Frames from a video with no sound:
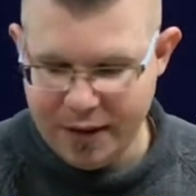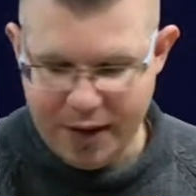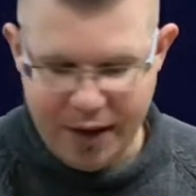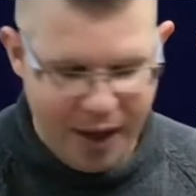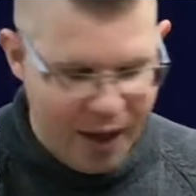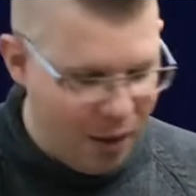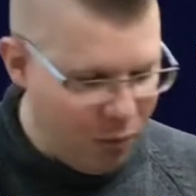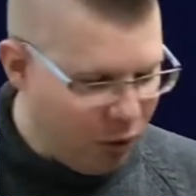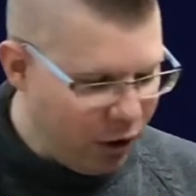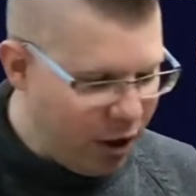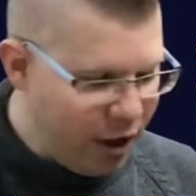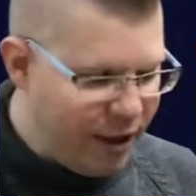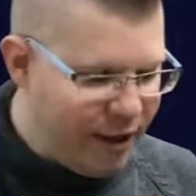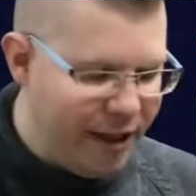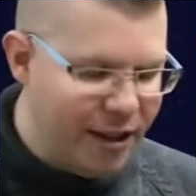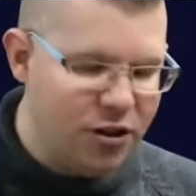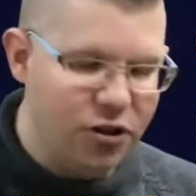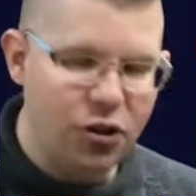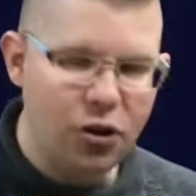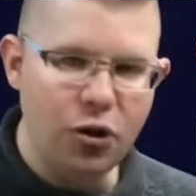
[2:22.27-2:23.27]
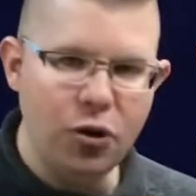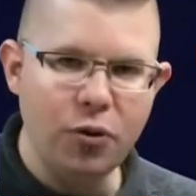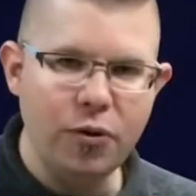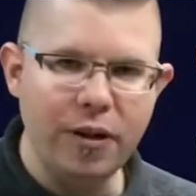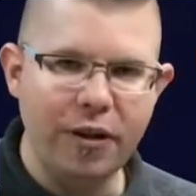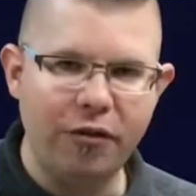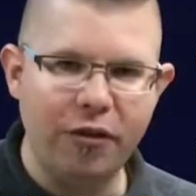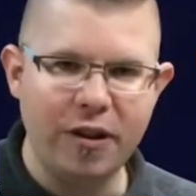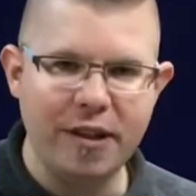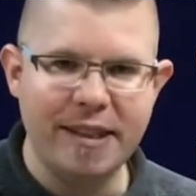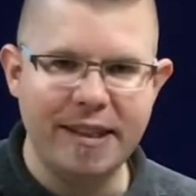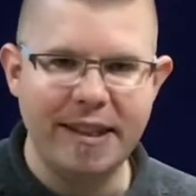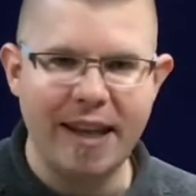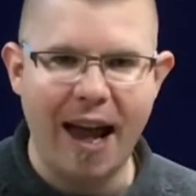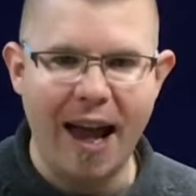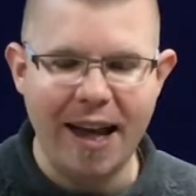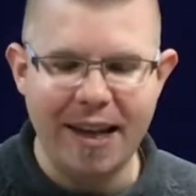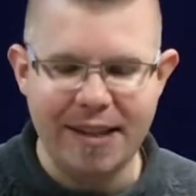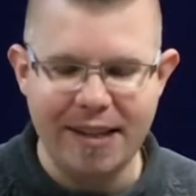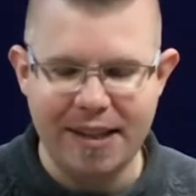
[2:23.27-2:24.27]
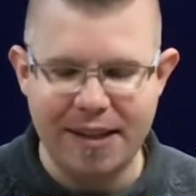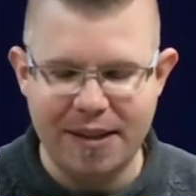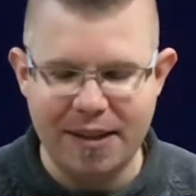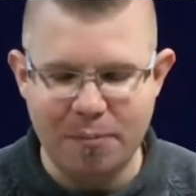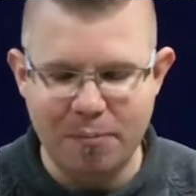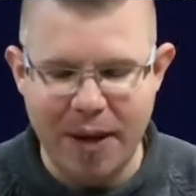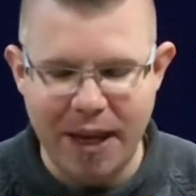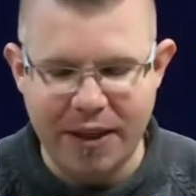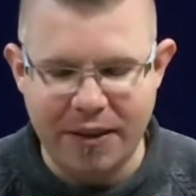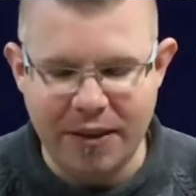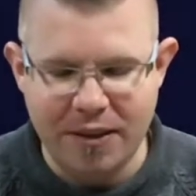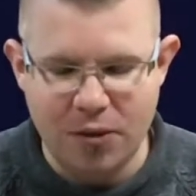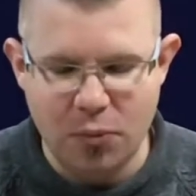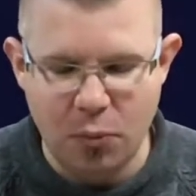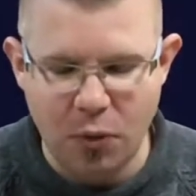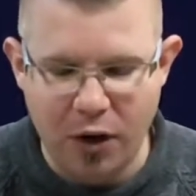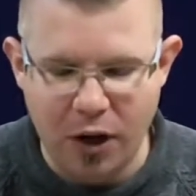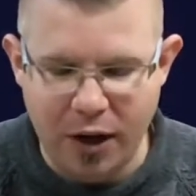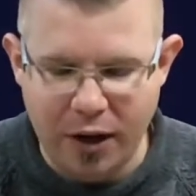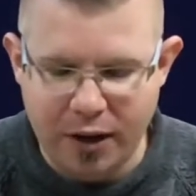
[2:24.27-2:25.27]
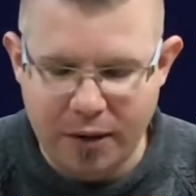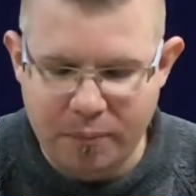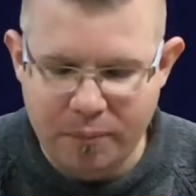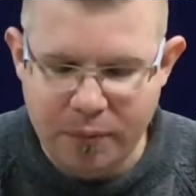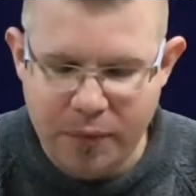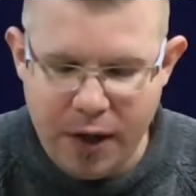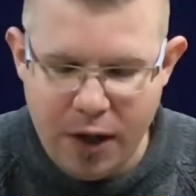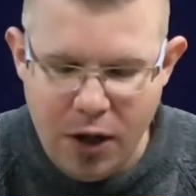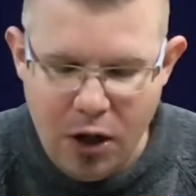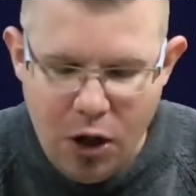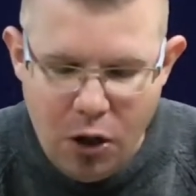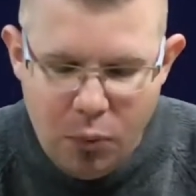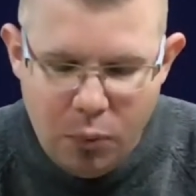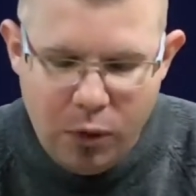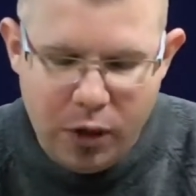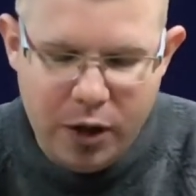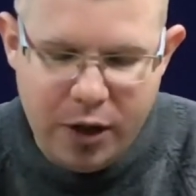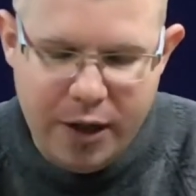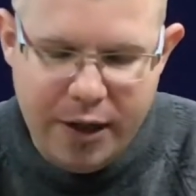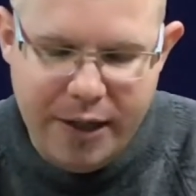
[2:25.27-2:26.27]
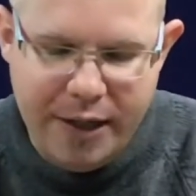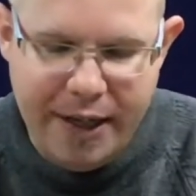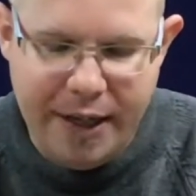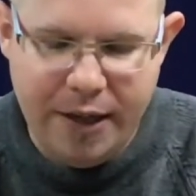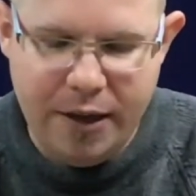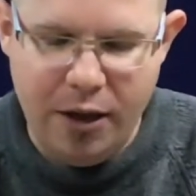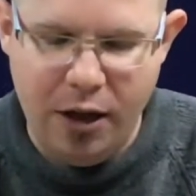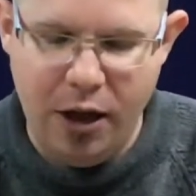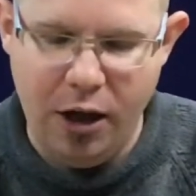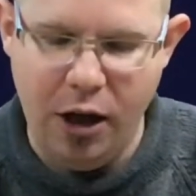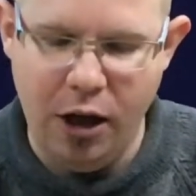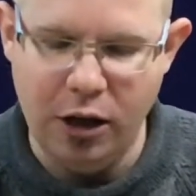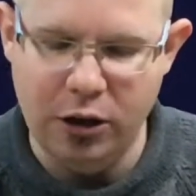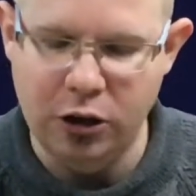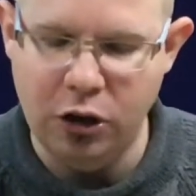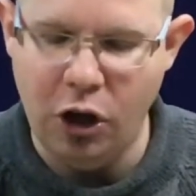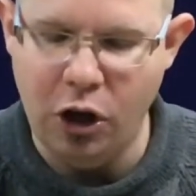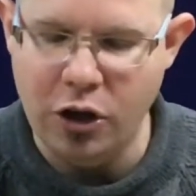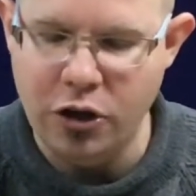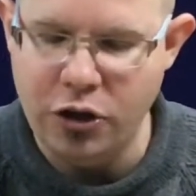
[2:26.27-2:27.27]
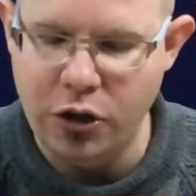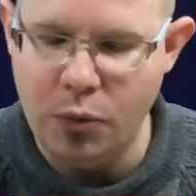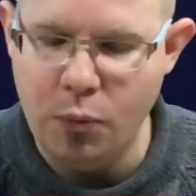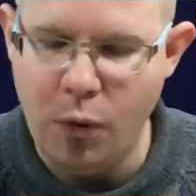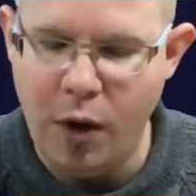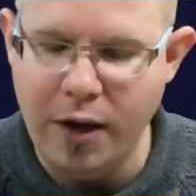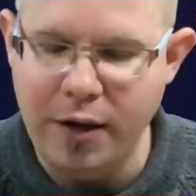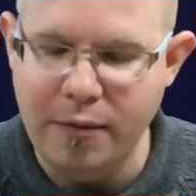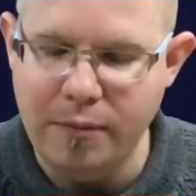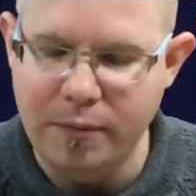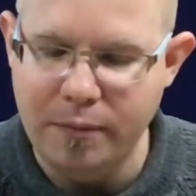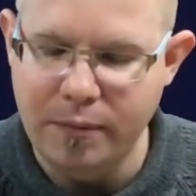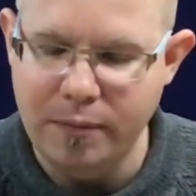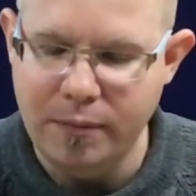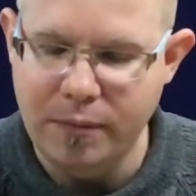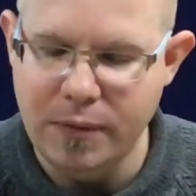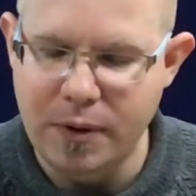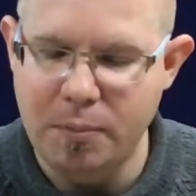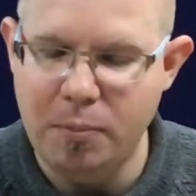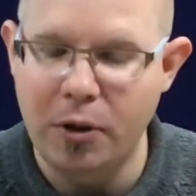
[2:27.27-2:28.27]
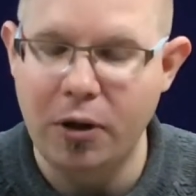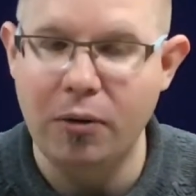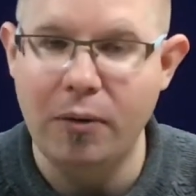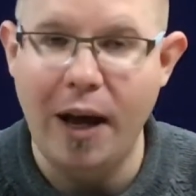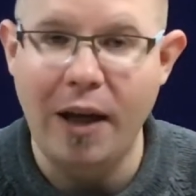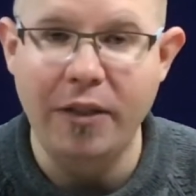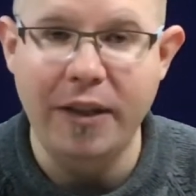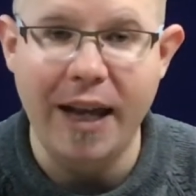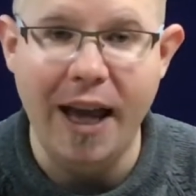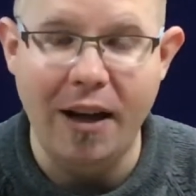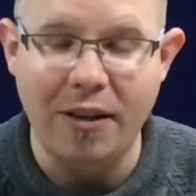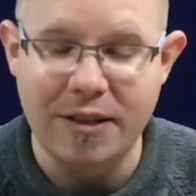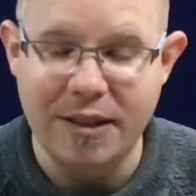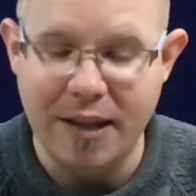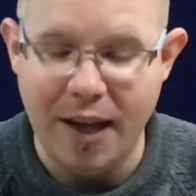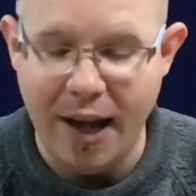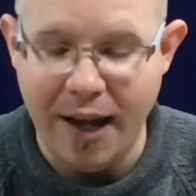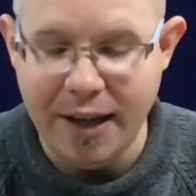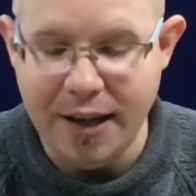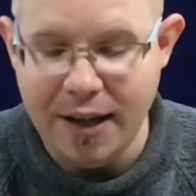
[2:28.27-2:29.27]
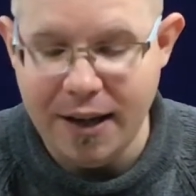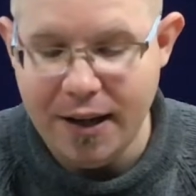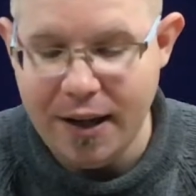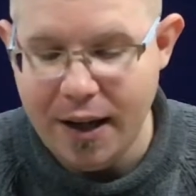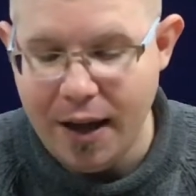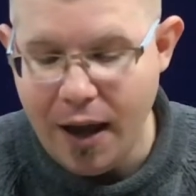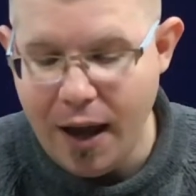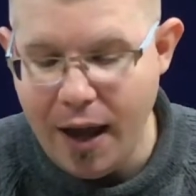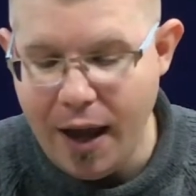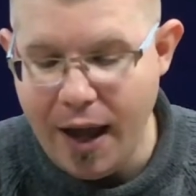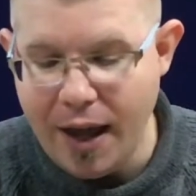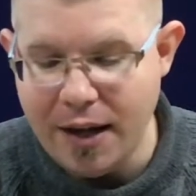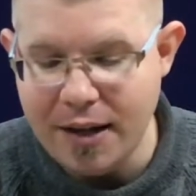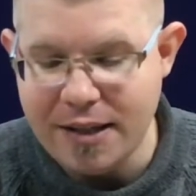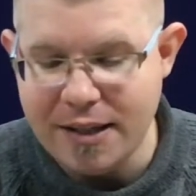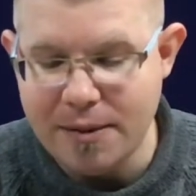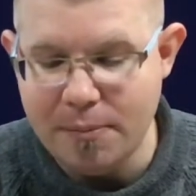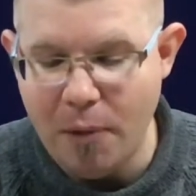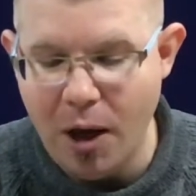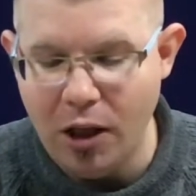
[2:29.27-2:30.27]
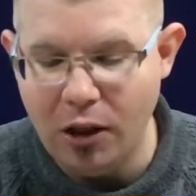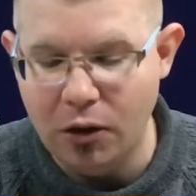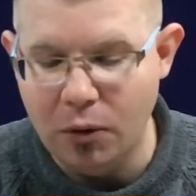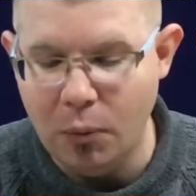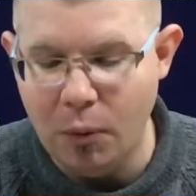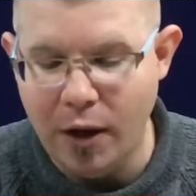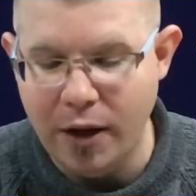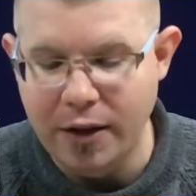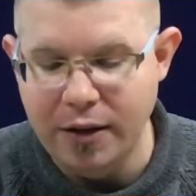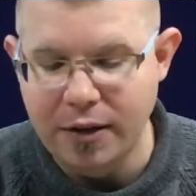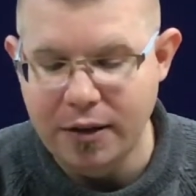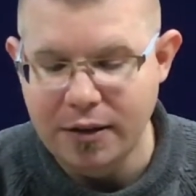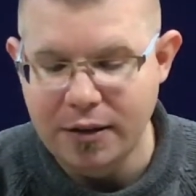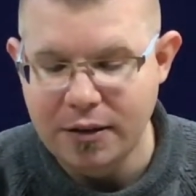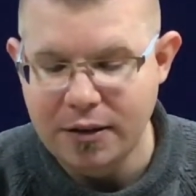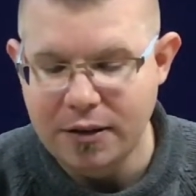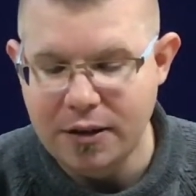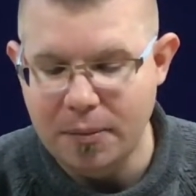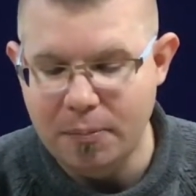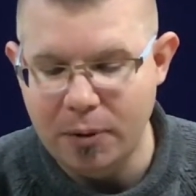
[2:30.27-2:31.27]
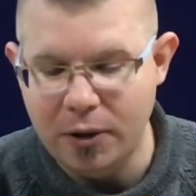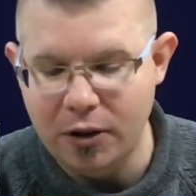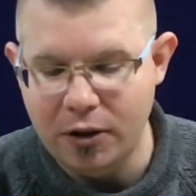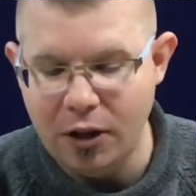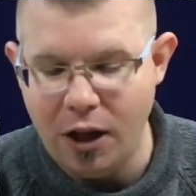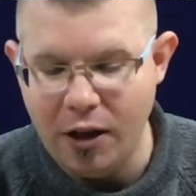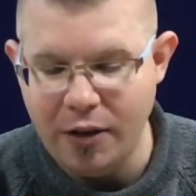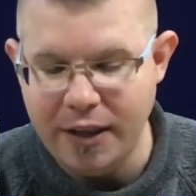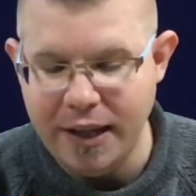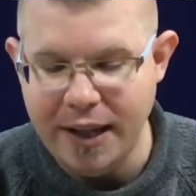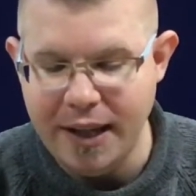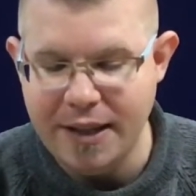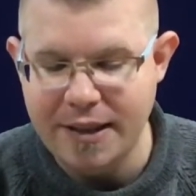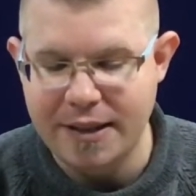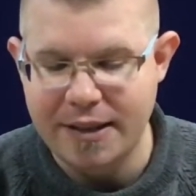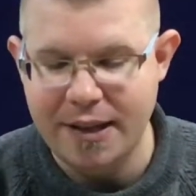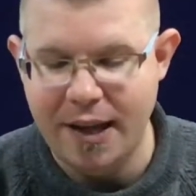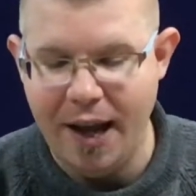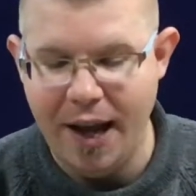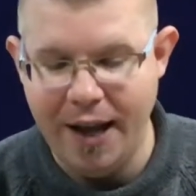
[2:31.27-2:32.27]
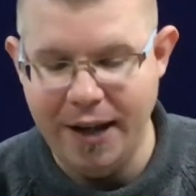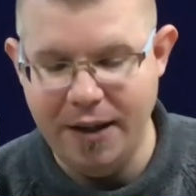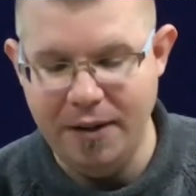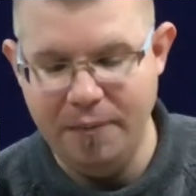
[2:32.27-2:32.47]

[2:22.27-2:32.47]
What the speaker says: And we're going to need two different sizes to make this work. We're going to need a larger one to put around the outside and a smaller one to put along the inside.